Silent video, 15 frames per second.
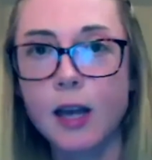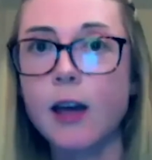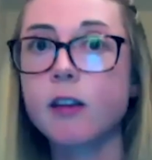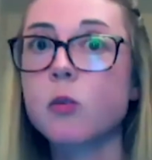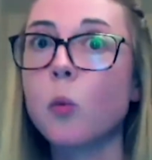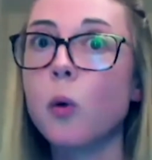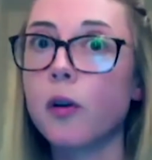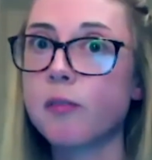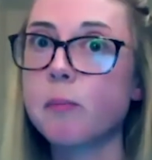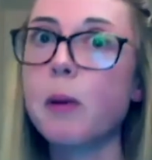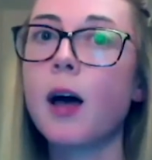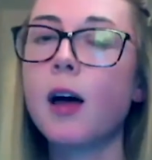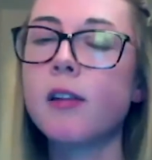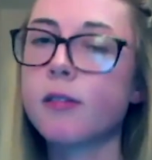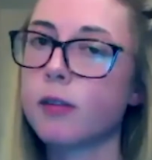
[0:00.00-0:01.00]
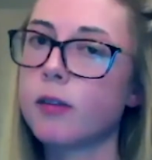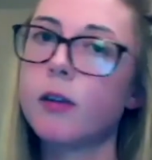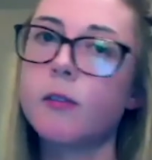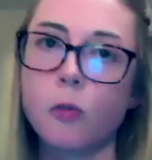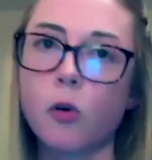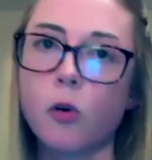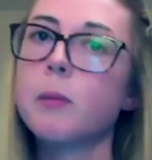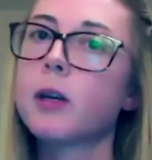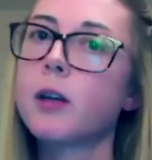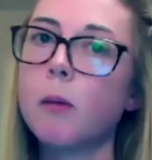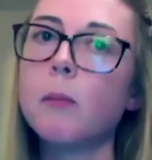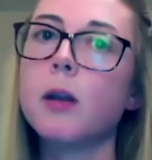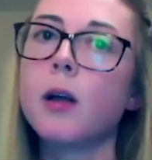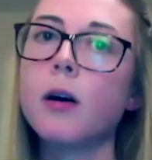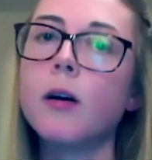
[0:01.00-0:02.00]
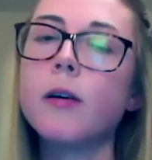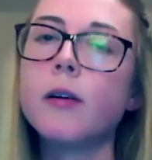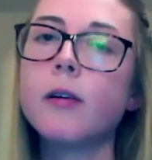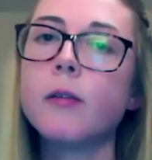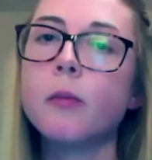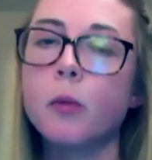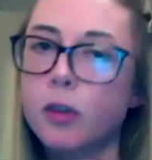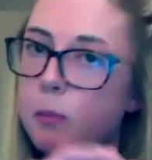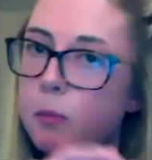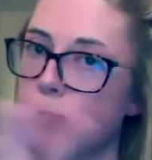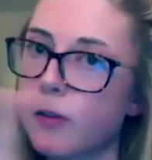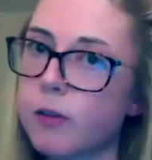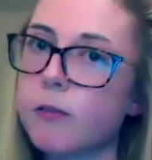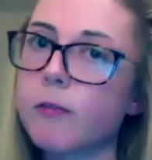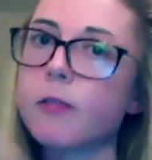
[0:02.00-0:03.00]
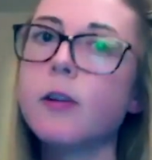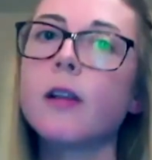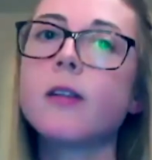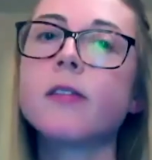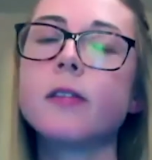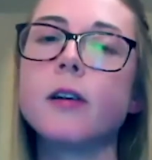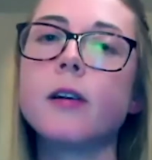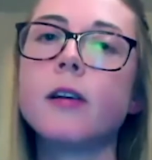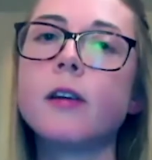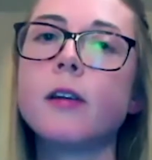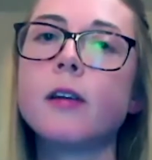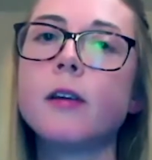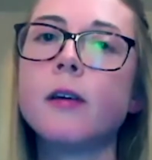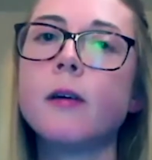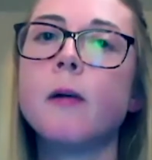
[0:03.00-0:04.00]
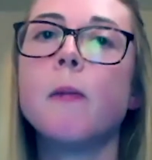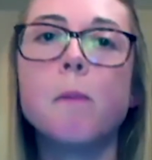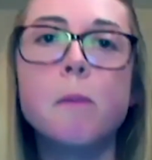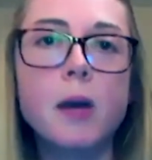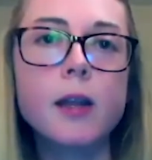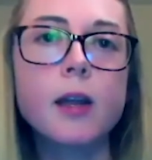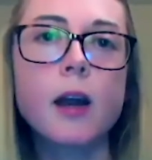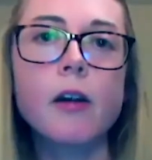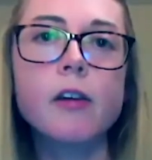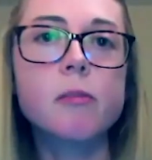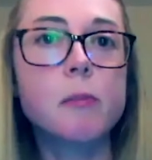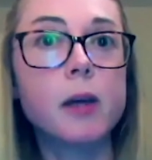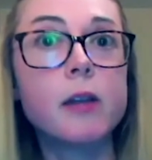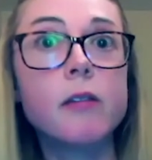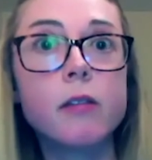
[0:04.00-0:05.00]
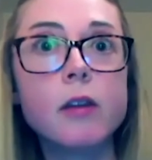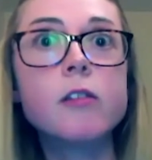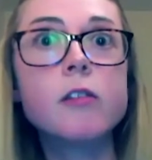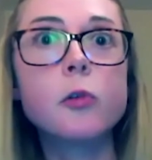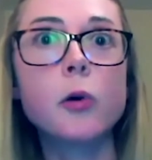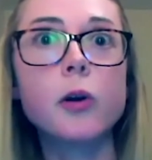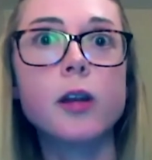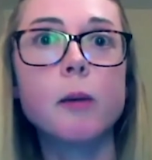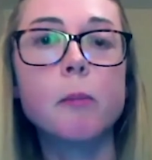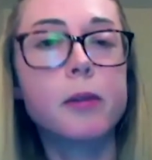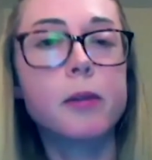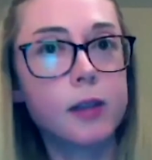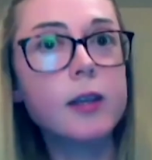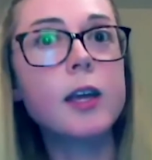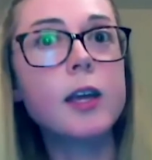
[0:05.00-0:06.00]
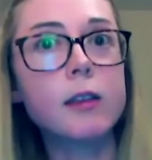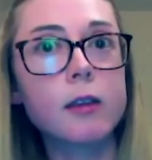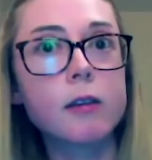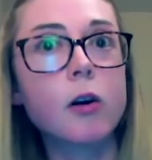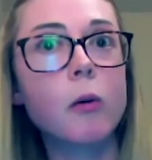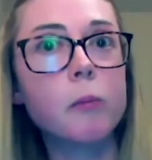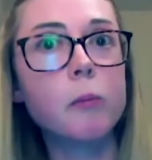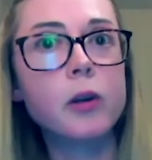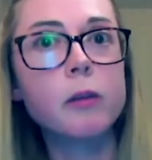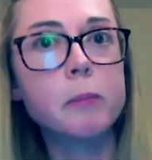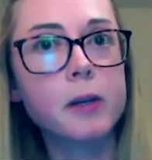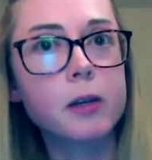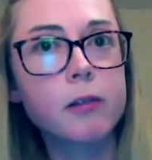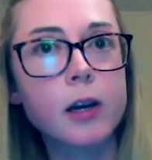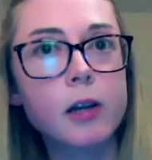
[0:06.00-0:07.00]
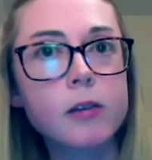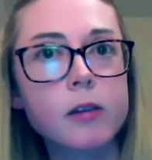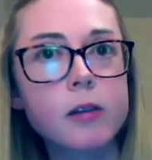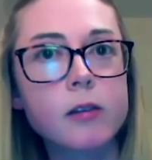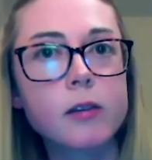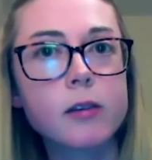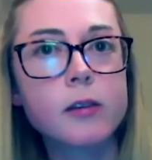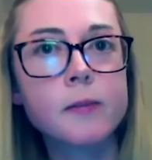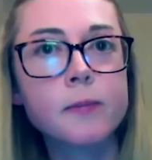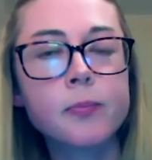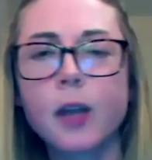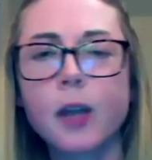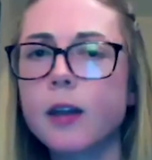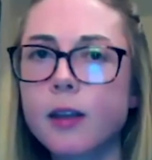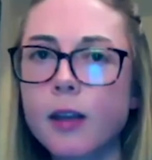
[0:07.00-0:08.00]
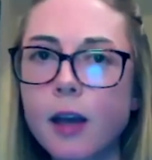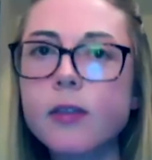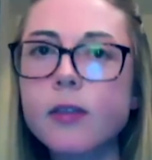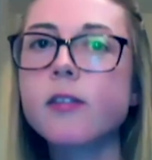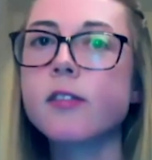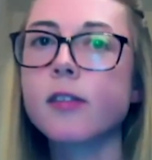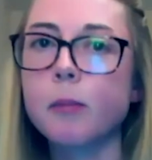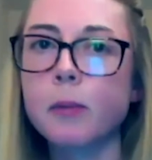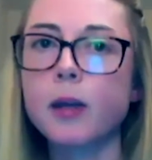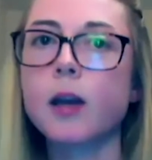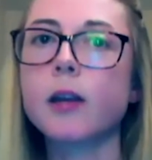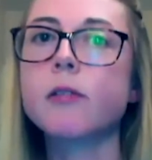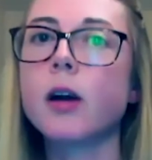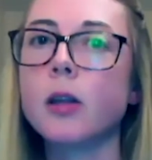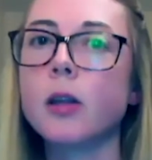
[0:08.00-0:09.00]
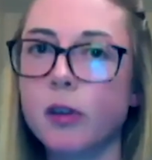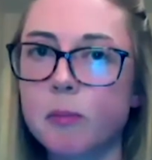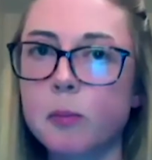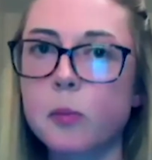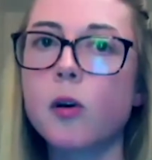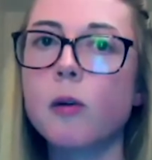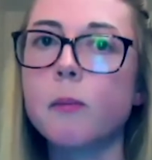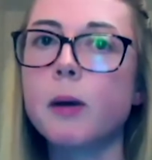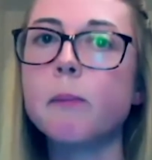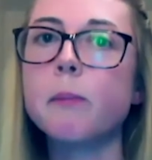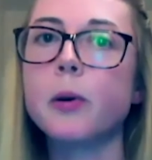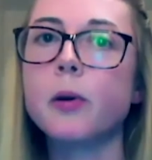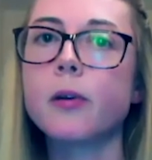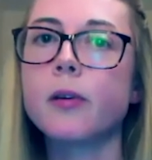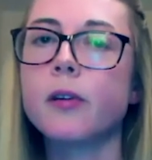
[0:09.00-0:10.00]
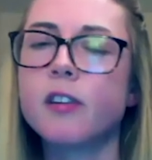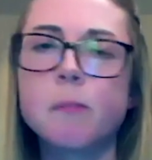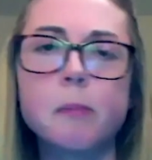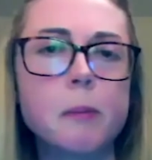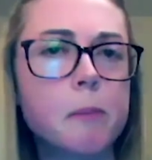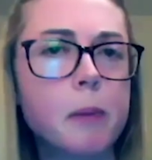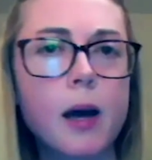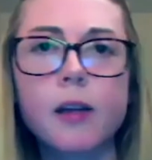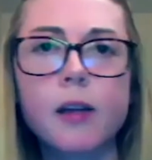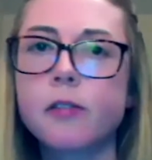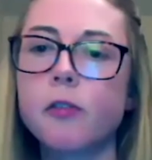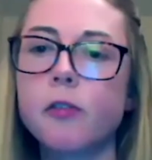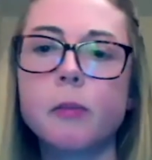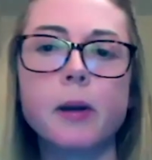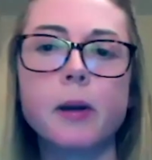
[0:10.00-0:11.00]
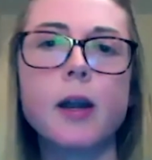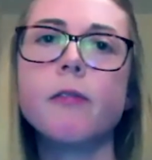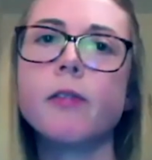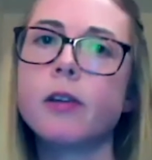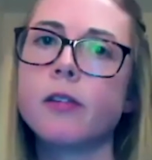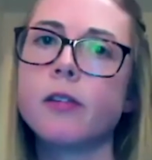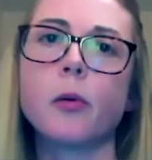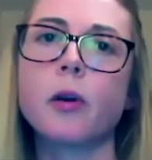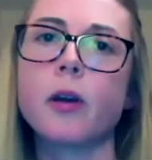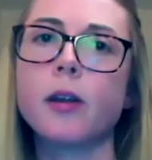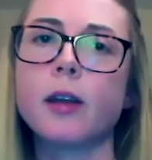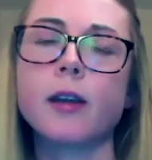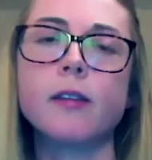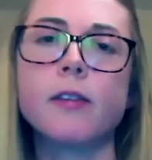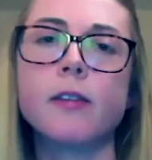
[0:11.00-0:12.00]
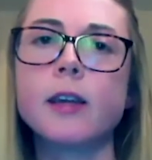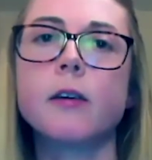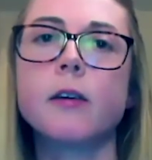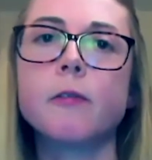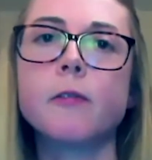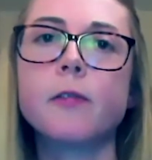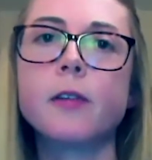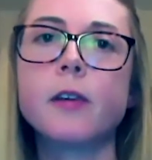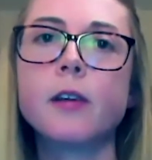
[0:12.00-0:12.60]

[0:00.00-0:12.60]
the Act was passed and therefore become law with the provision for Ulster, many Irishmen did join up thinking that Home Rule had been granted. And again, this is something I try to explore in my book. It's been passed over by every historian I can think of.